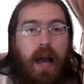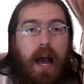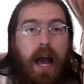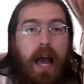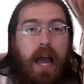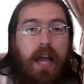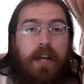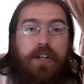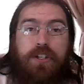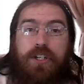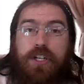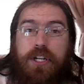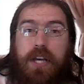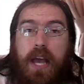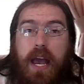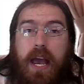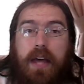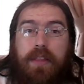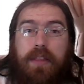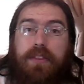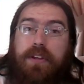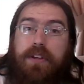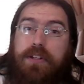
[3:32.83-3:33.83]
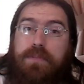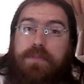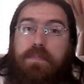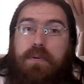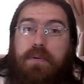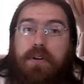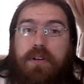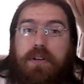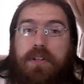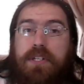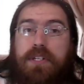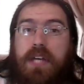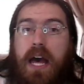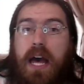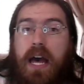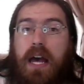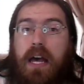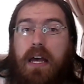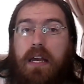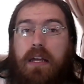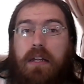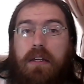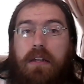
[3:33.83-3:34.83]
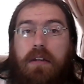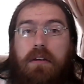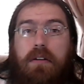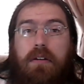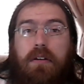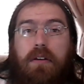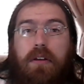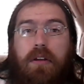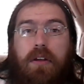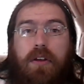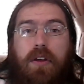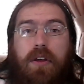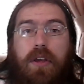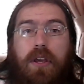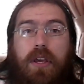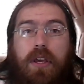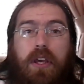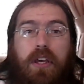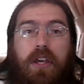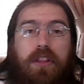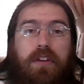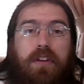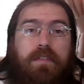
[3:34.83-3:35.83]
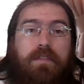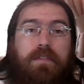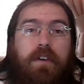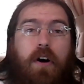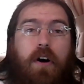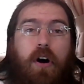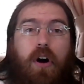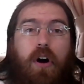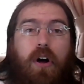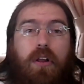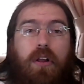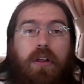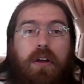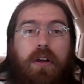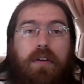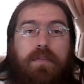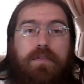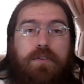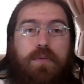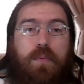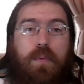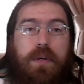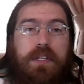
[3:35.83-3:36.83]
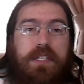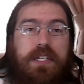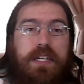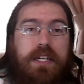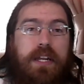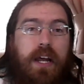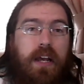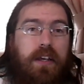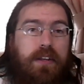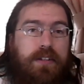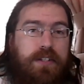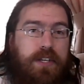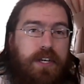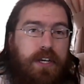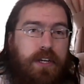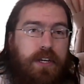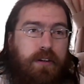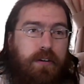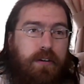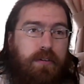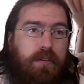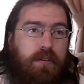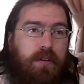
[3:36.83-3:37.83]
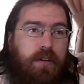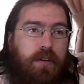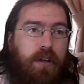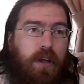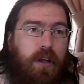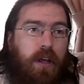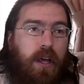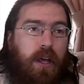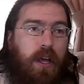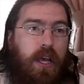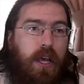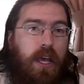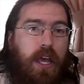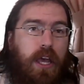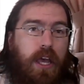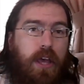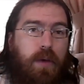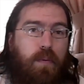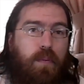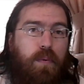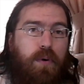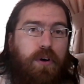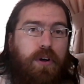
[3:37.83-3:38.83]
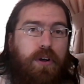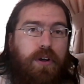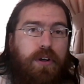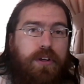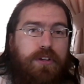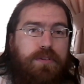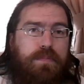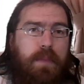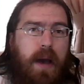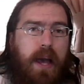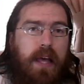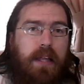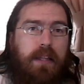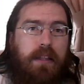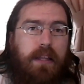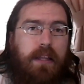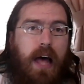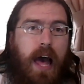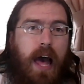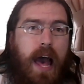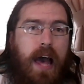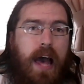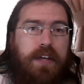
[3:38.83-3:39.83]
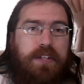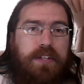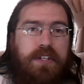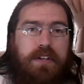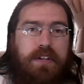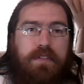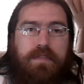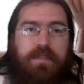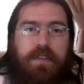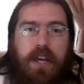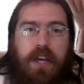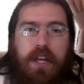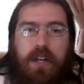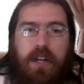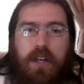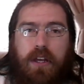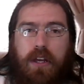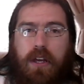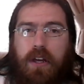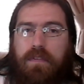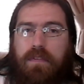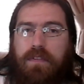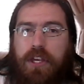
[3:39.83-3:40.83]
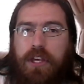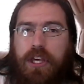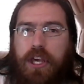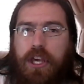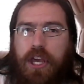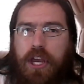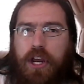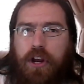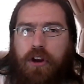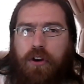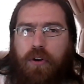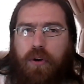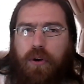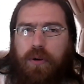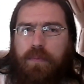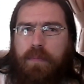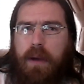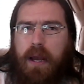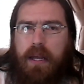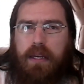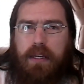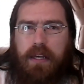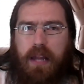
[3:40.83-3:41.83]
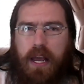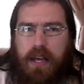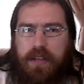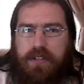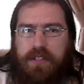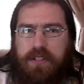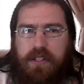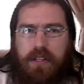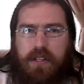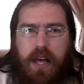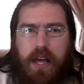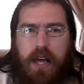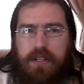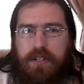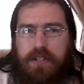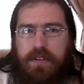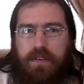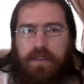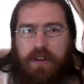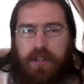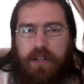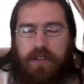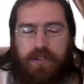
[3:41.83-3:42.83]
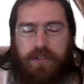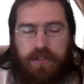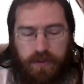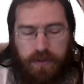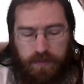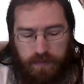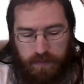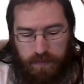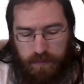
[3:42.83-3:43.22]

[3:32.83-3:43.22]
I actually had this book signed in the fall of 2019. It was my last event of the year, or my next to last event.